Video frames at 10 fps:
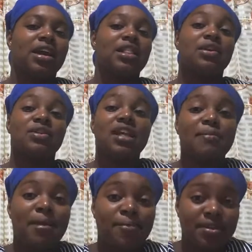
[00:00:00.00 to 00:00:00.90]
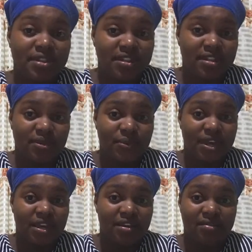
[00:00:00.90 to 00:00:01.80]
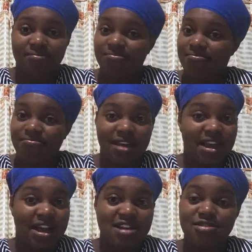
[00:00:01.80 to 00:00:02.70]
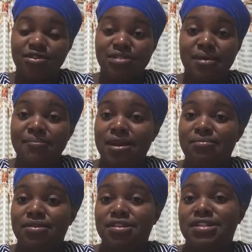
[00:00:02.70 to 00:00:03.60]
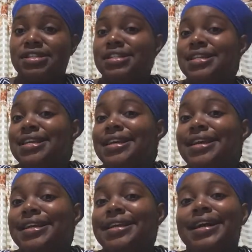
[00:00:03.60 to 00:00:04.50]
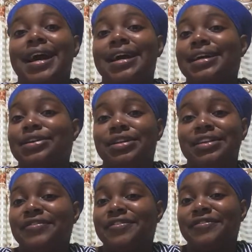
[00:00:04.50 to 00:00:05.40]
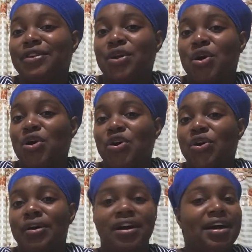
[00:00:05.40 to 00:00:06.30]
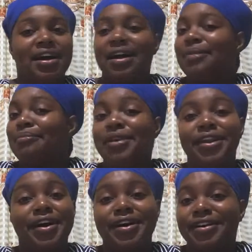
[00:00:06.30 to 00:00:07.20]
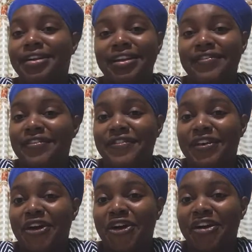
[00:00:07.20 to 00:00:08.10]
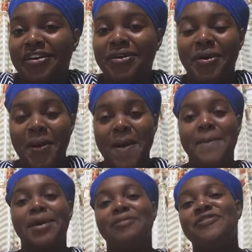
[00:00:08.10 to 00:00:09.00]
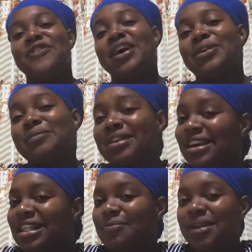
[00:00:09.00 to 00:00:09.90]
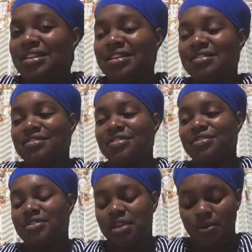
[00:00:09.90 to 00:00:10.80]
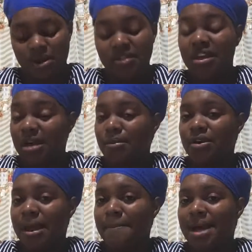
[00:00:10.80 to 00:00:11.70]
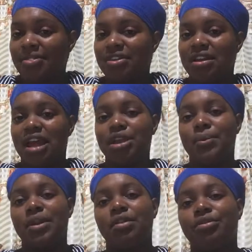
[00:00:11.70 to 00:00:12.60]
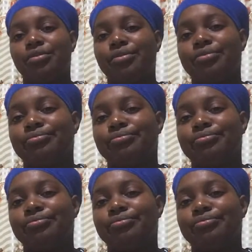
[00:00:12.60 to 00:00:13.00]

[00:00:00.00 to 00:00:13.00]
Sounds like my princess is awake. Gotta go to my baby. She's teething. I ain't gonna leave her for long. Not gonna leave her for long. But before I go, I'm gonna explain this to you. So you wanna think about that bad thing that you went through.